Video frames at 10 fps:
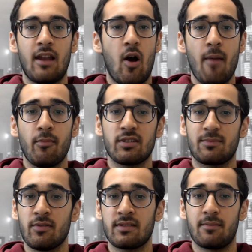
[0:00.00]
Now, I'm not
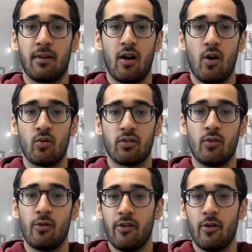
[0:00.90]
sponsored by Hold,
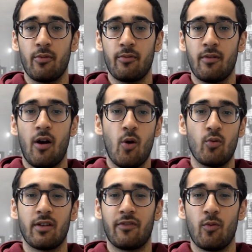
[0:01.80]
although,
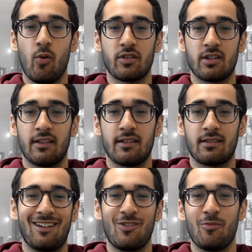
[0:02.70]
Hold, if you're watching
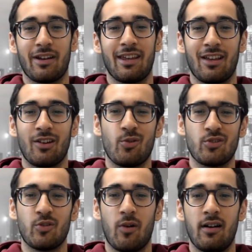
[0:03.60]
this, who am I kidding, of
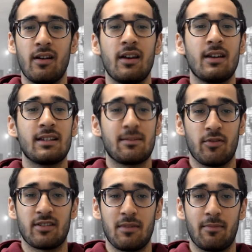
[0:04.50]
course you are,
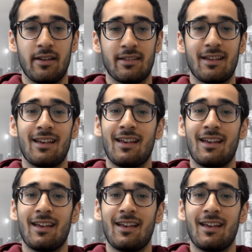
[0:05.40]
sponsor me please.